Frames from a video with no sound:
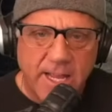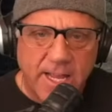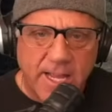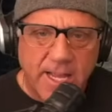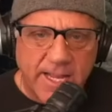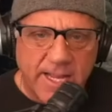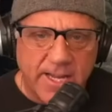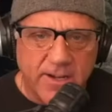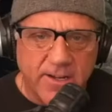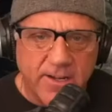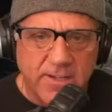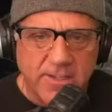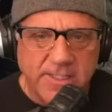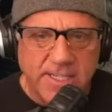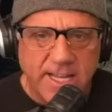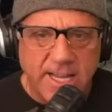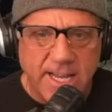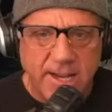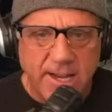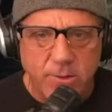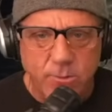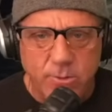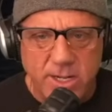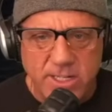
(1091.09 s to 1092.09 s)
Here is
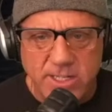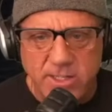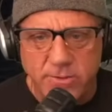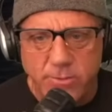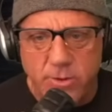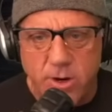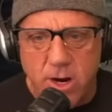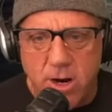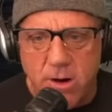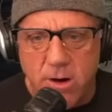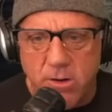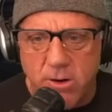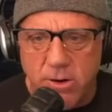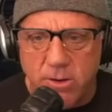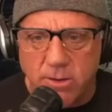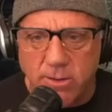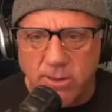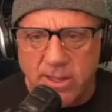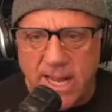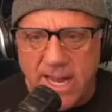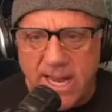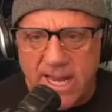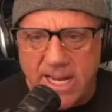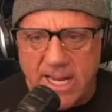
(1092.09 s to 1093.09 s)
a reservoir or a
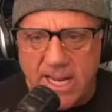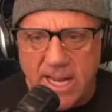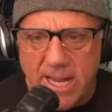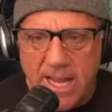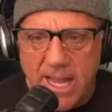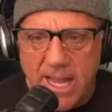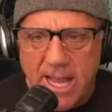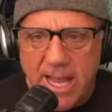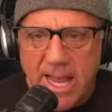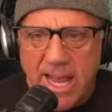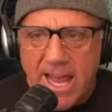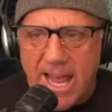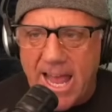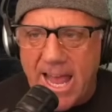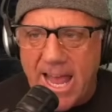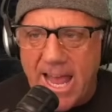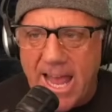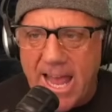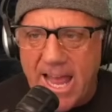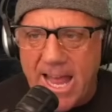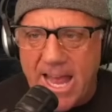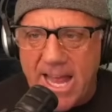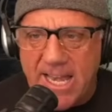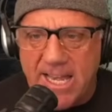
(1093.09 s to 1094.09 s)
lake,
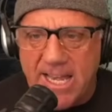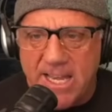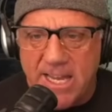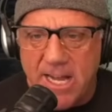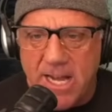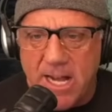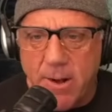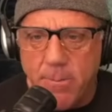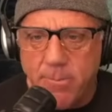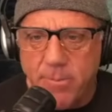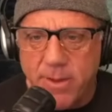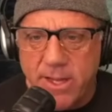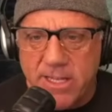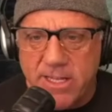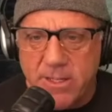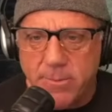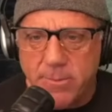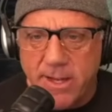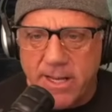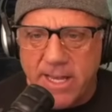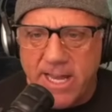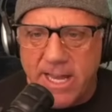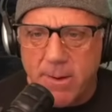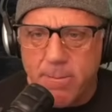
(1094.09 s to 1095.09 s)
and um, it's
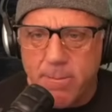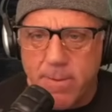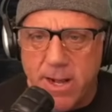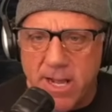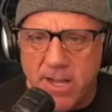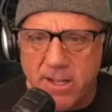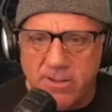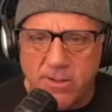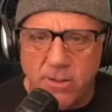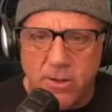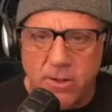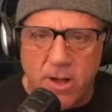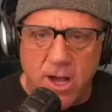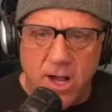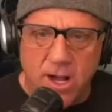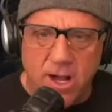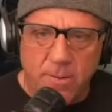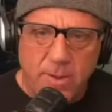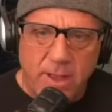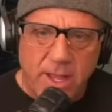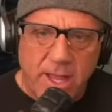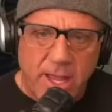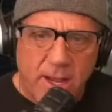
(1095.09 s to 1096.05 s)
about eight miles long.